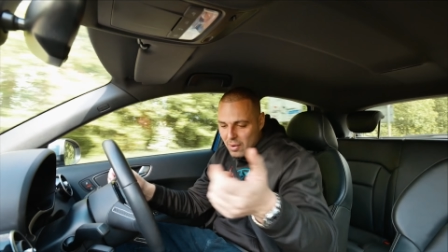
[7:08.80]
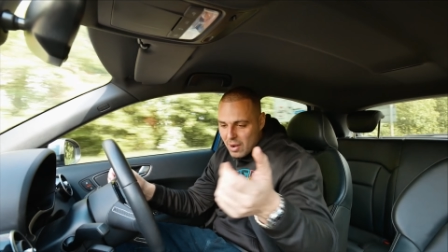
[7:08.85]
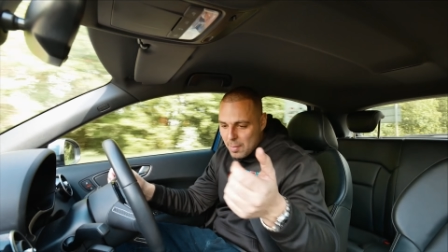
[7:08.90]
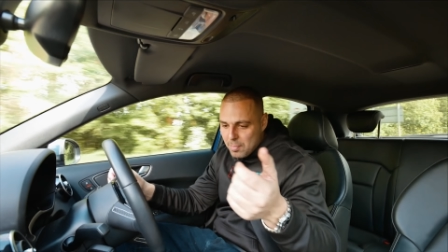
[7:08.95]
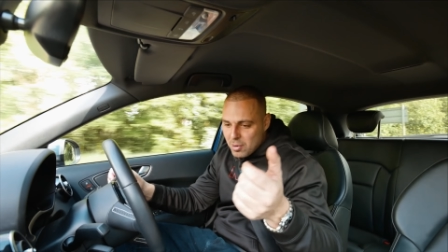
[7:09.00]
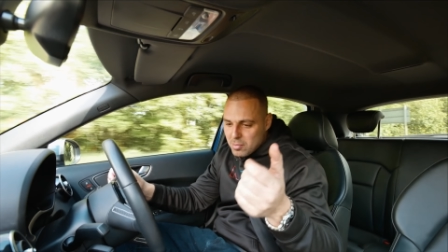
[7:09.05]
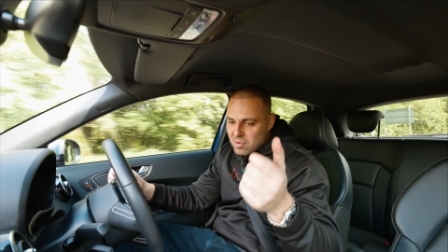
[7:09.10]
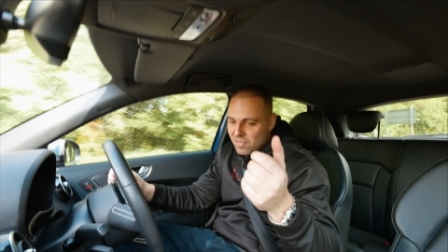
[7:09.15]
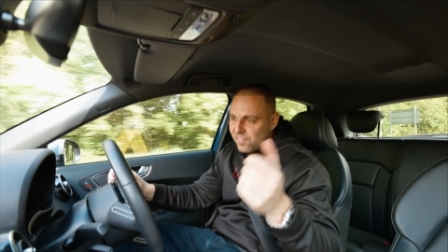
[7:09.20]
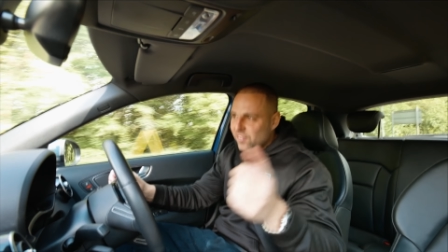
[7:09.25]
away I
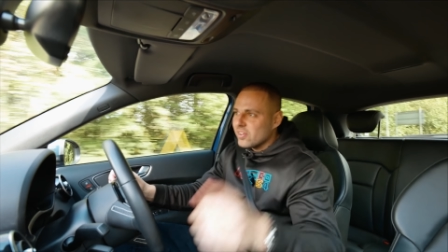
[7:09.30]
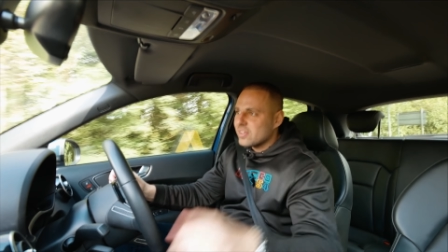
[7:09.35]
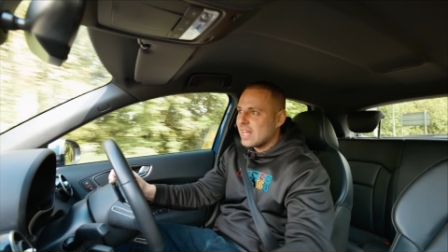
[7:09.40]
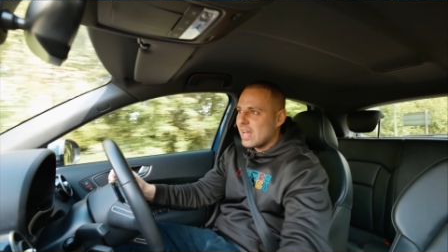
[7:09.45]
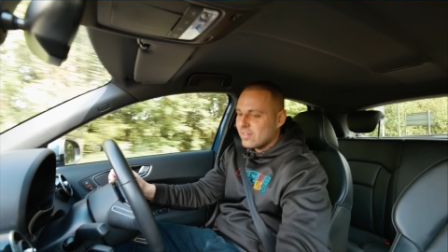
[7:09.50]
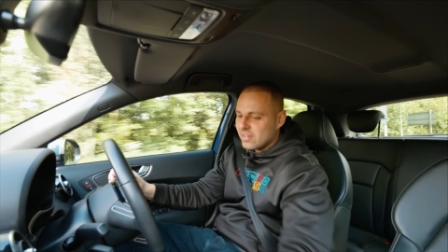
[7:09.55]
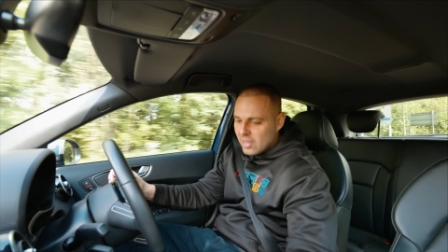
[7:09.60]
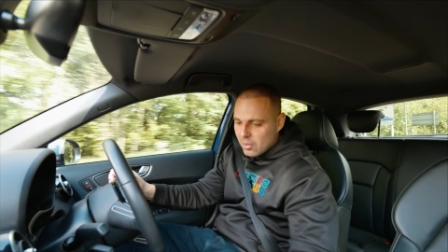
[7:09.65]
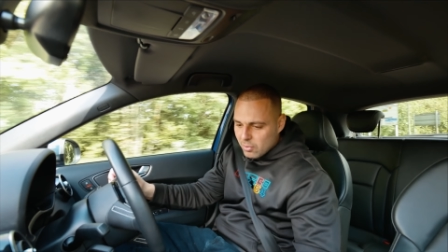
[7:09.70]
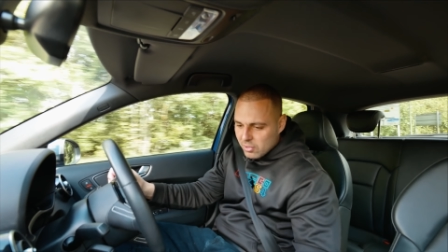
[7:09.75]
put my foot
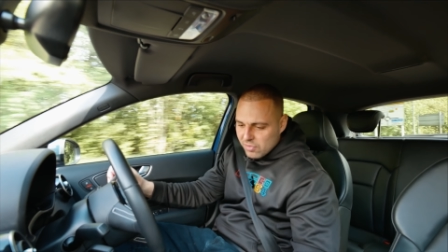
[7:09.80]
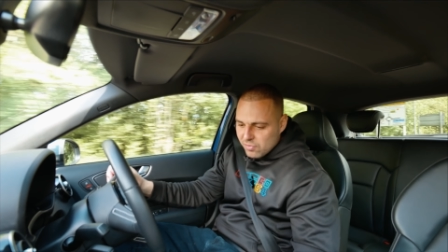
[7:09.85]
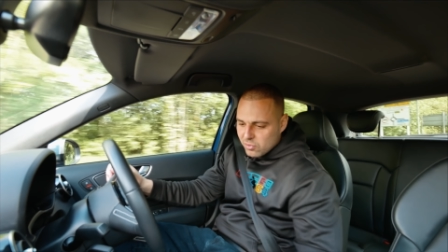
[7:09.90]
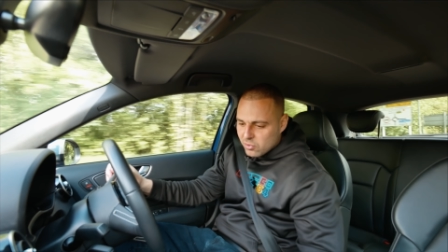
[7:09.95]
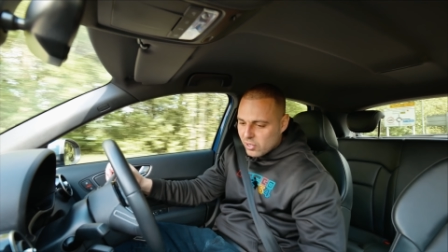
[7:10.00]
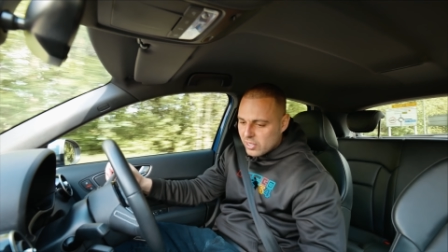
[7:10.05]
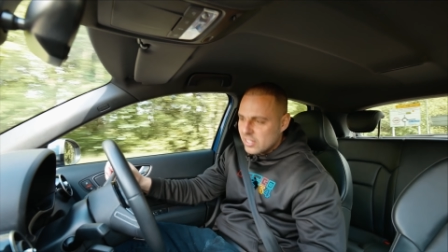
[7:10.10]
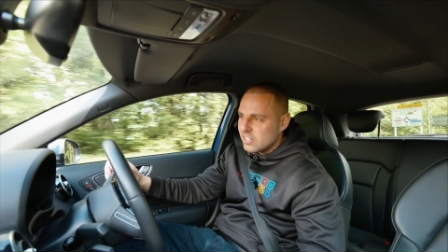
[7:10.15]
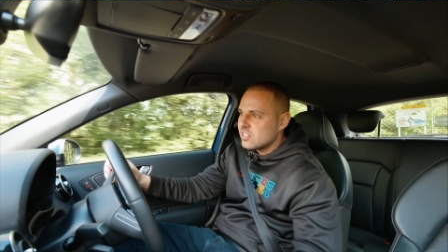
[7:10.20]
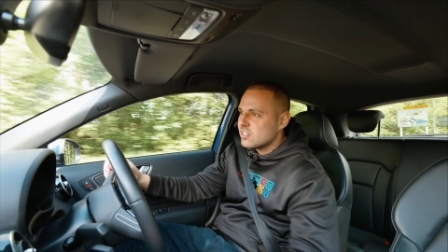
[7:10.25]
down there. I wonder if we've
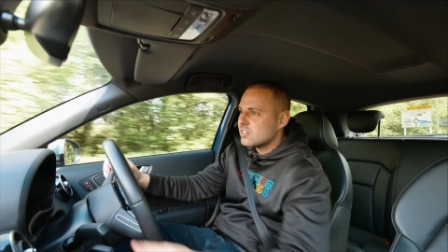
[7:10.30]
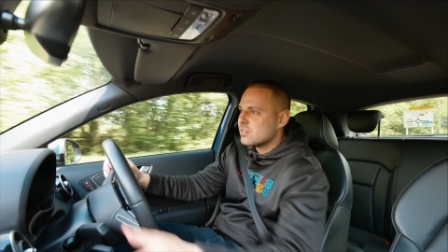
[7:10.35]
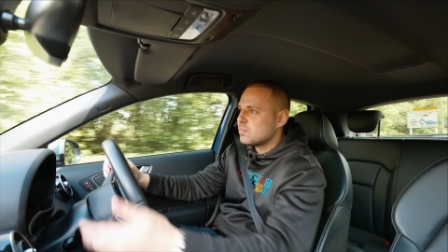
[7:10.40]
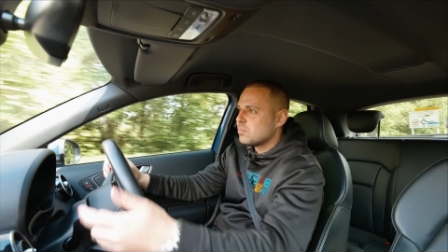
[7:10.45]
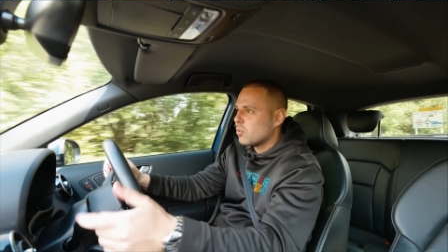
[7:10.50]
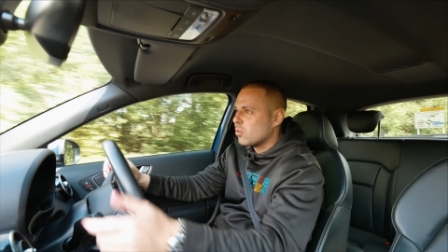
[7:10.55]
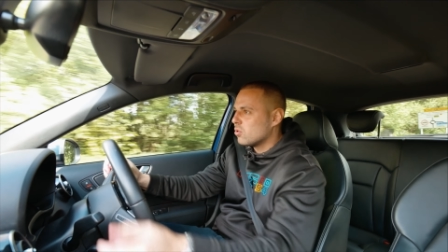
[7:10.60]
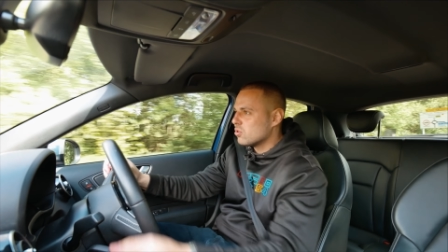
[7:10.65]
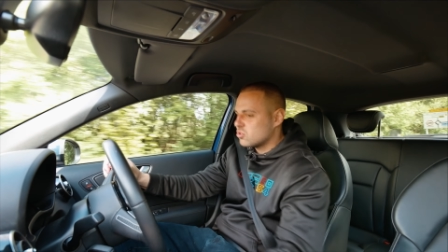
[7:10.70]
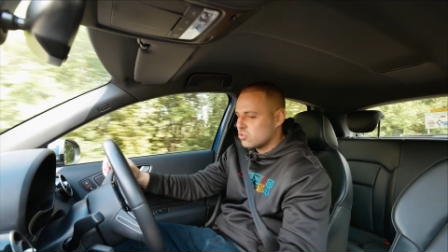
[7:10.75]
got any
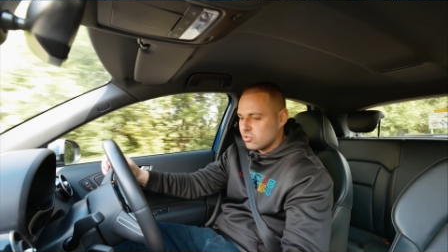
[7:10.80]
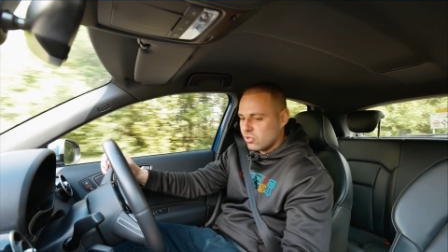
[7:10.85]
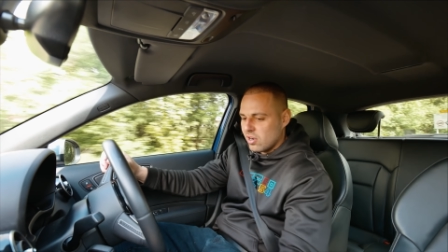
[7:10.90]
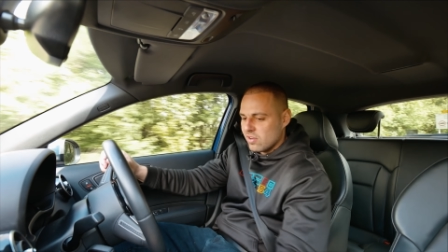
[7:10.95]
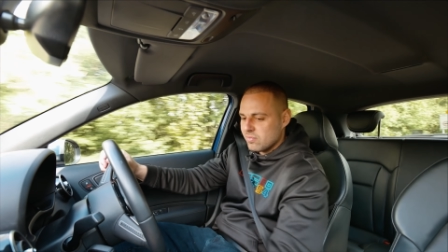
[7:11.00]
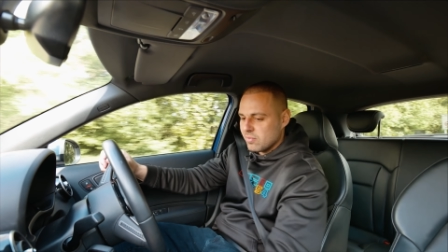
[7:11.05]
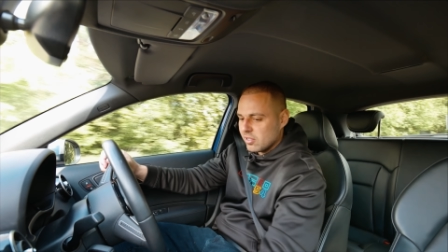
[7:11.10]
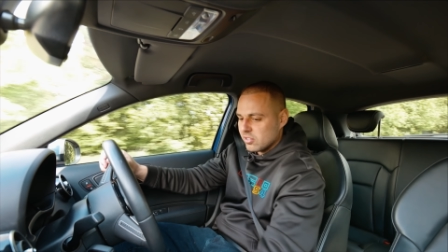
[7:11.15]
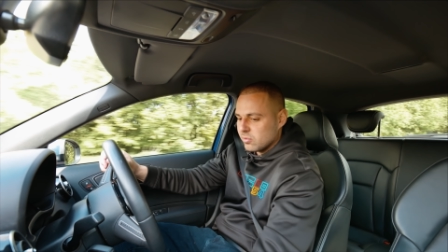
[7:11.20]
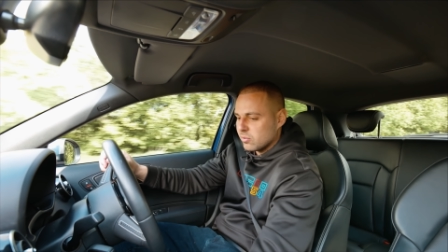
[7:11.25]
sports
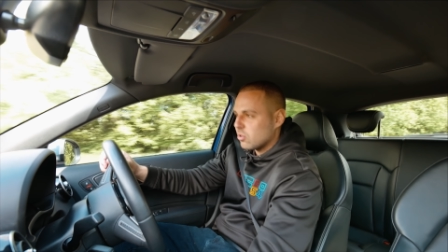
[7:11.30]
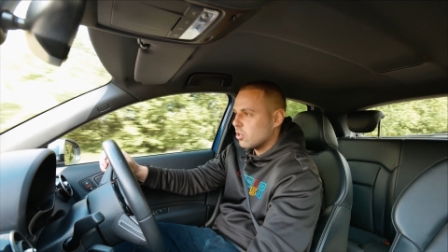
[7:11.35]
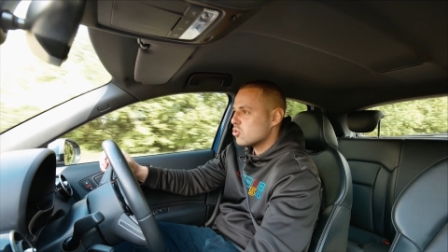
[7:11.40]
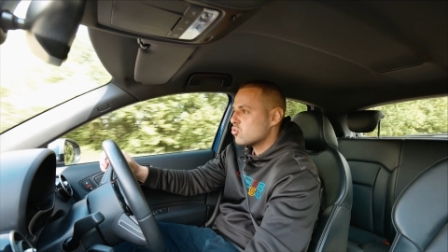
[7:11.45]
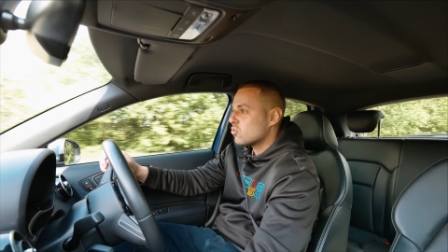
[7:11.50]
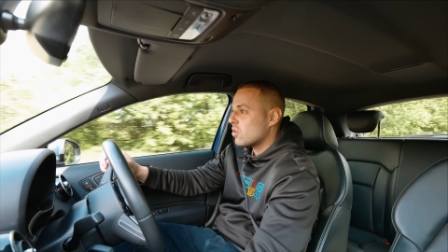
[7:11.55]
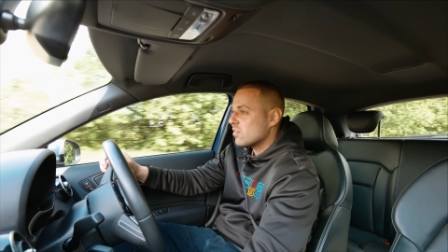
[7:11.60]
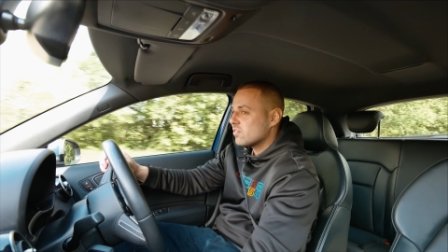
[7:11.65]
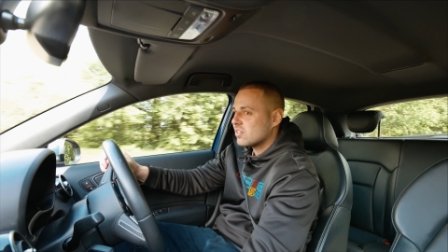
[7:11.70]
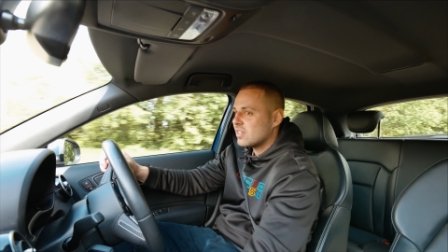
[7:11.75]
drive modes. We've got a
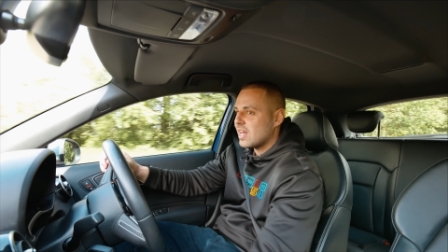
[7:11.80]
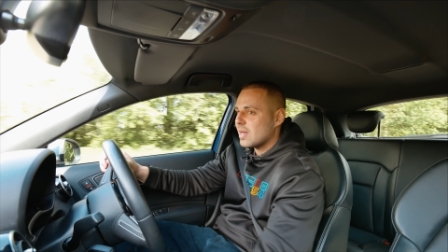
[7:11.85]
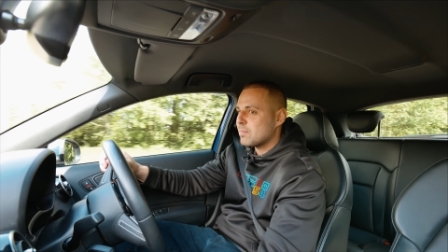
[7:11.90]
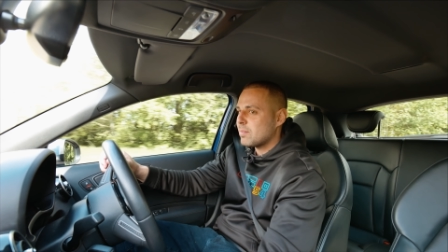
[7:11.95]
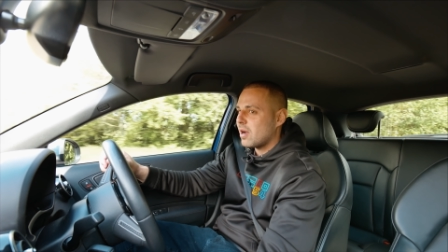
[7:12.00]
drive select